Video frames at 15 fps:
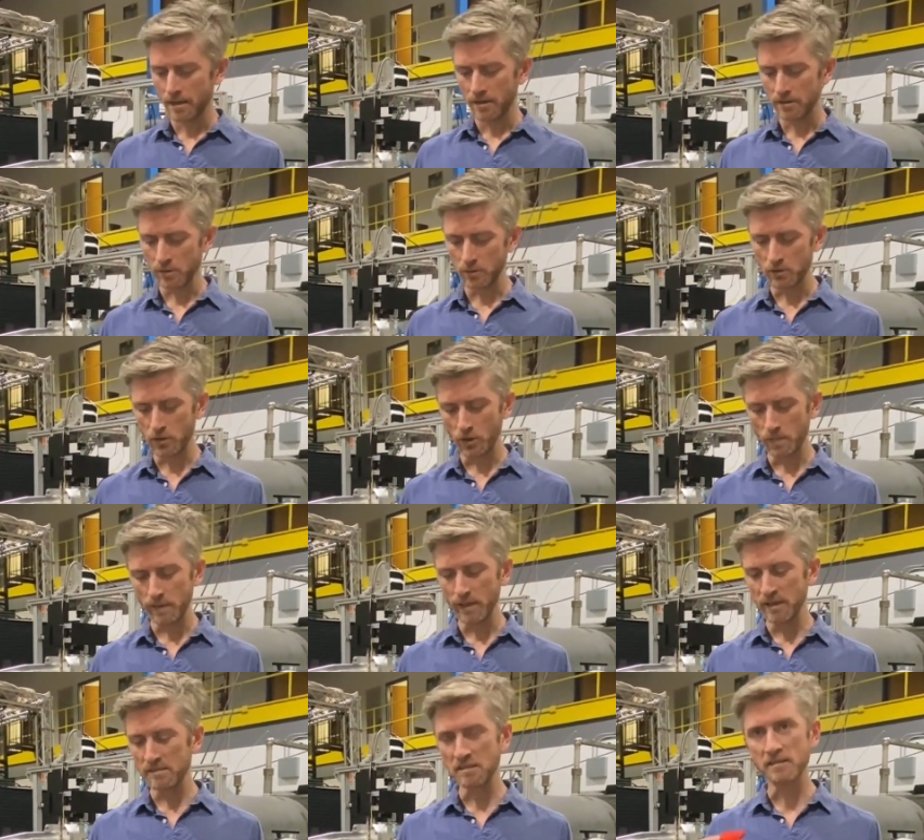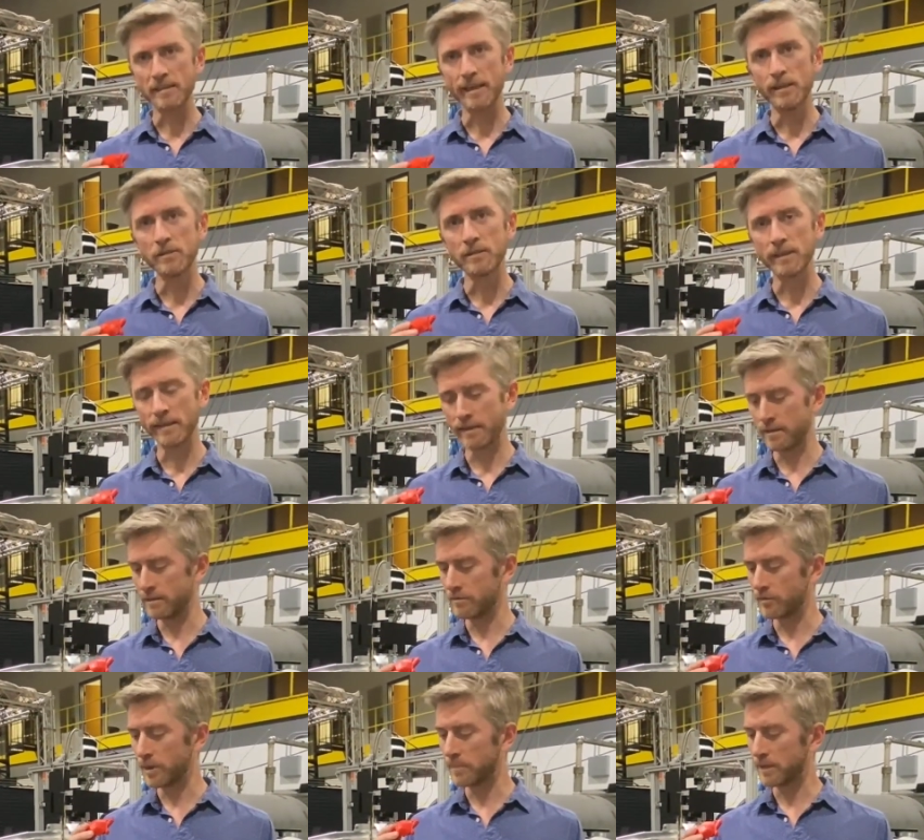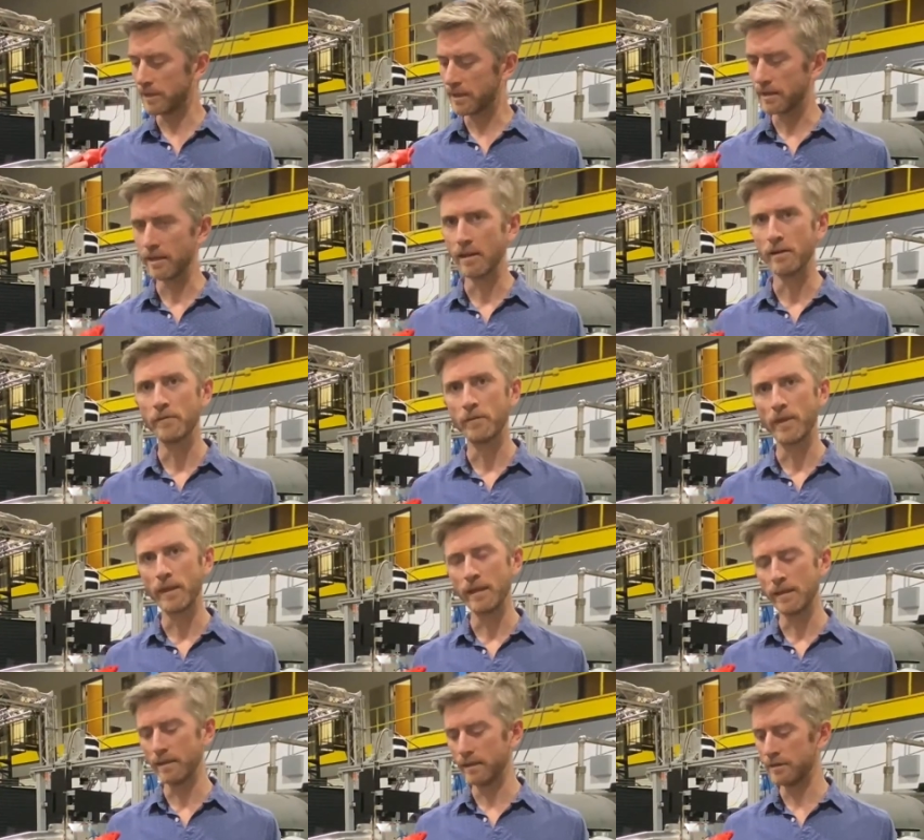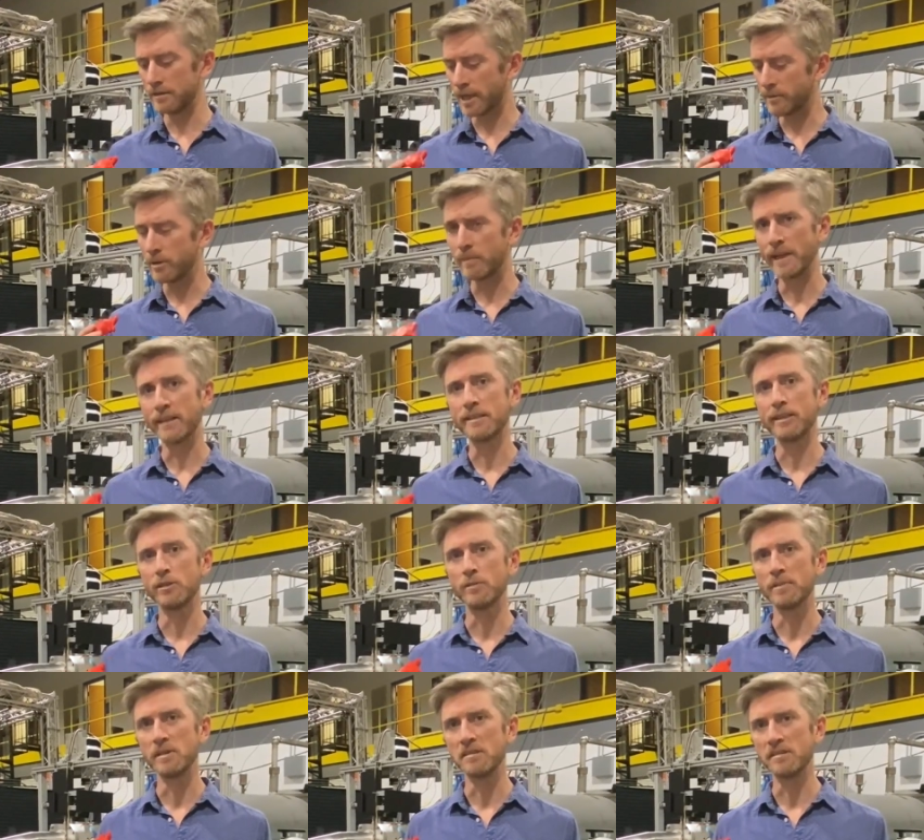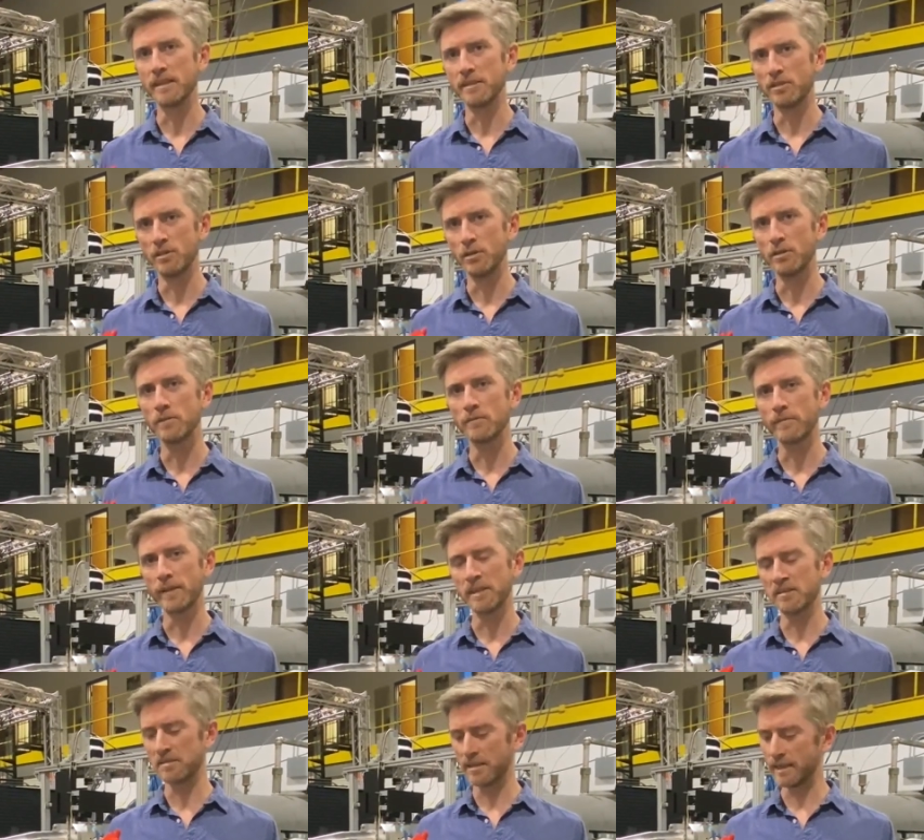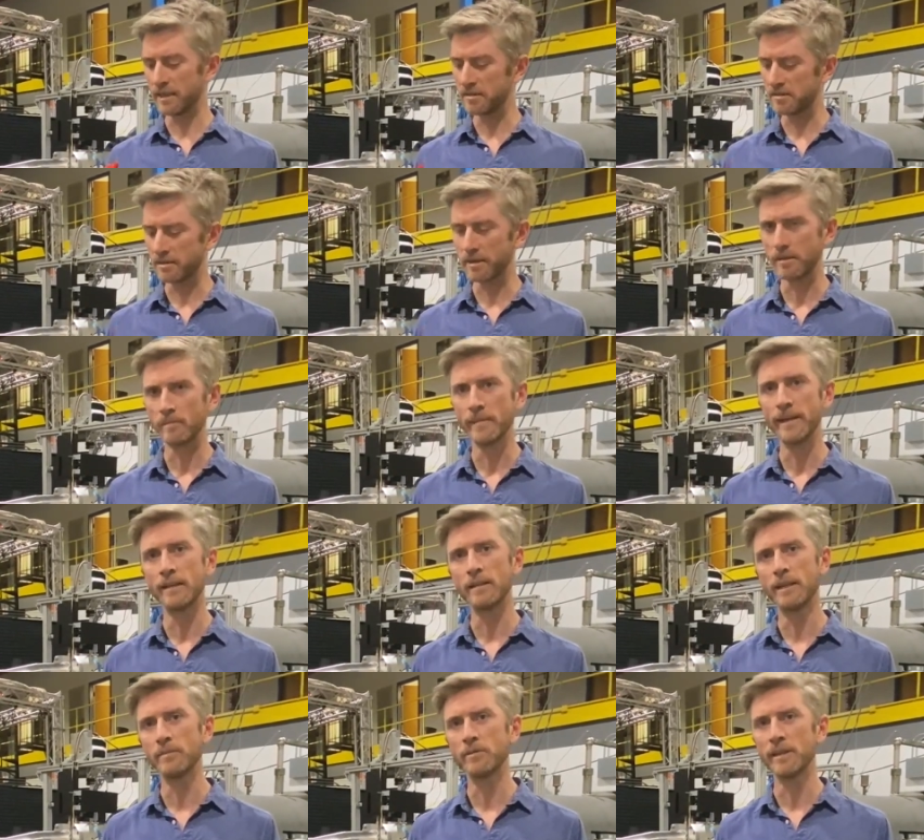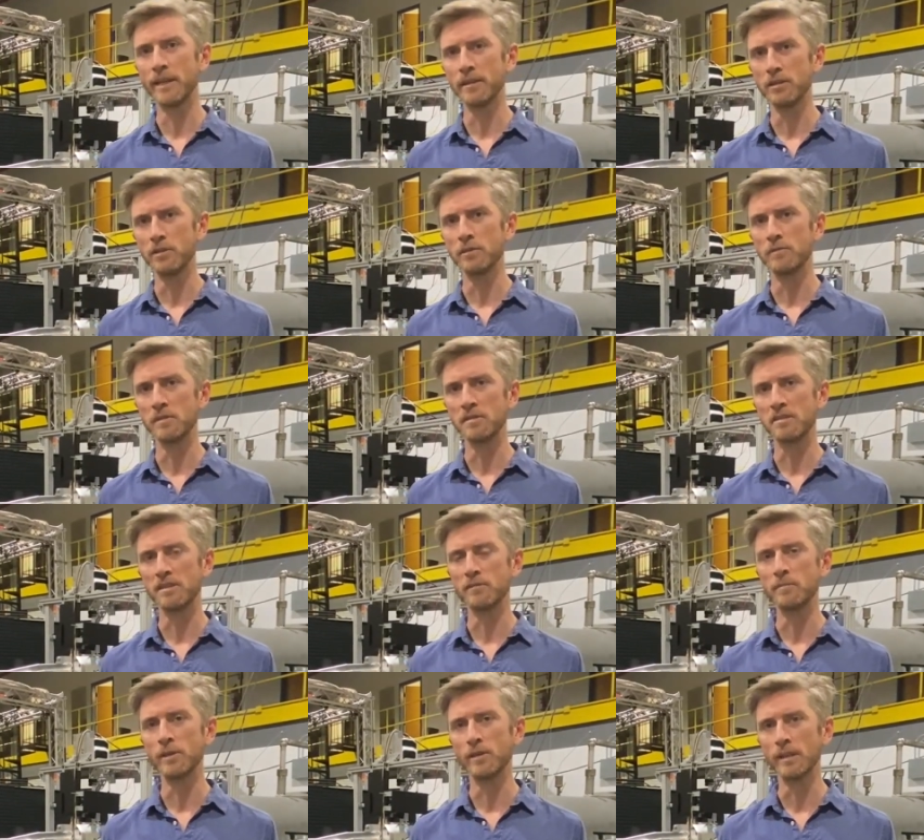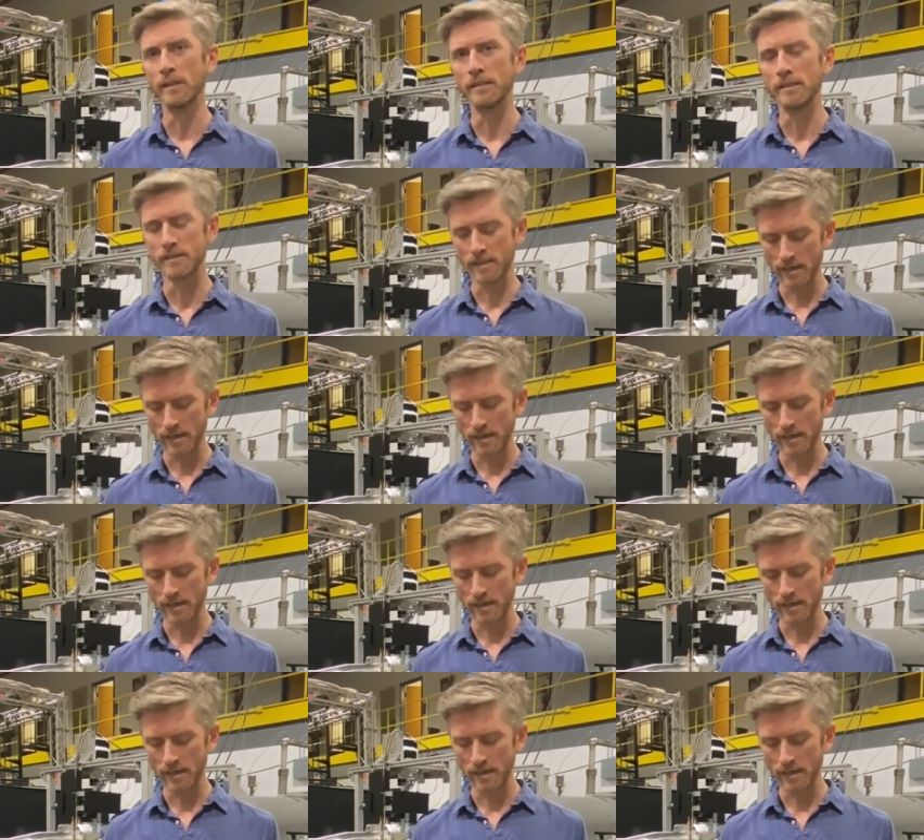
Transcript: So Terpy is a scaled-down replica of the Diamondback Terrapin statue you can find sitting outside the main library at the University of Maryland.